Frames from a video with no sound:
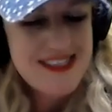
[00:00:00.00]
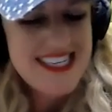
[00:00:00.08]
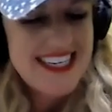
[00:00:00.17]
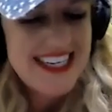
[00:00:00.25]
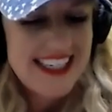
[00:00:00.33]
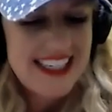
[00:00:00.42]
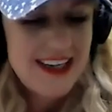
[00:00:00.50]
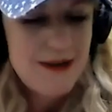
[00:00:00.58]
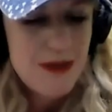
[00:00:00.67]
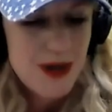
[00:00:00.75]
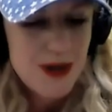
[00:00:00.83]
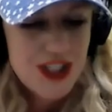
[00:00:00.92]
He kind of
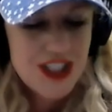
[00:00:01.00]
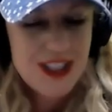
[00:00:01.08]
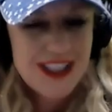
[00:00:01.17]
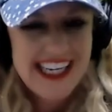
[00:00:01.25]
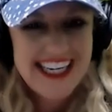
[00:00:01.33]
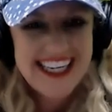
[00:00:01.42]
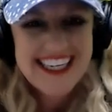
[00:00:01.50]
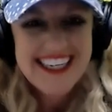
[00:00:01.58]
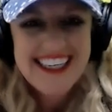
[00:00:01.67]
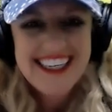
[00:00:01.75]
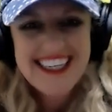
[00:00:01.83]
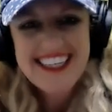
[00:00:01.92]
emotionally
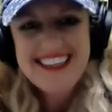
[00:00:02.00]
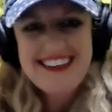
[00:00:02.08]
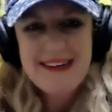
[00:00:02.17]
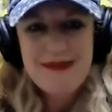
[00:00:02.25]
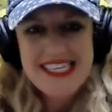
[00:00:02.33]
seemed